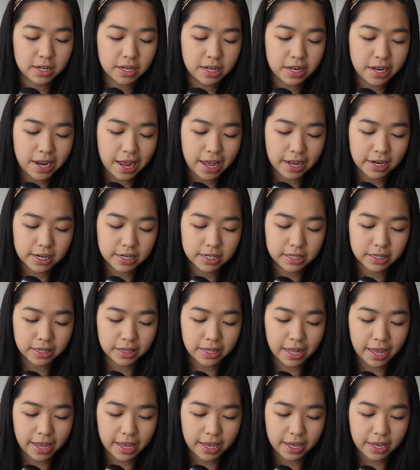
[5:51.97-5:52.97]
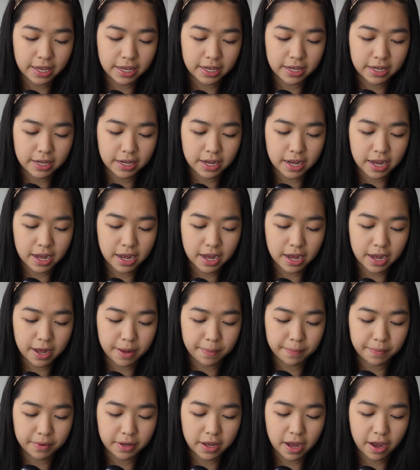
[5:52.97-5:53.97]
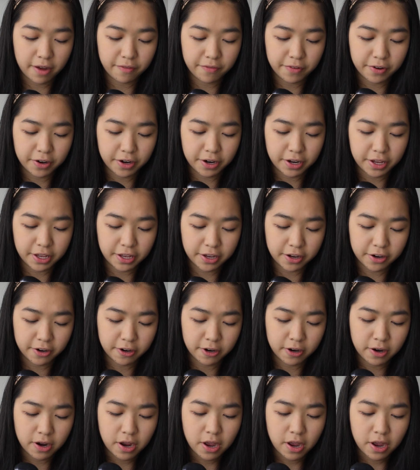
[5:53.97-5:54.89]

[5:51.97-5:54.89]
net-like cover here.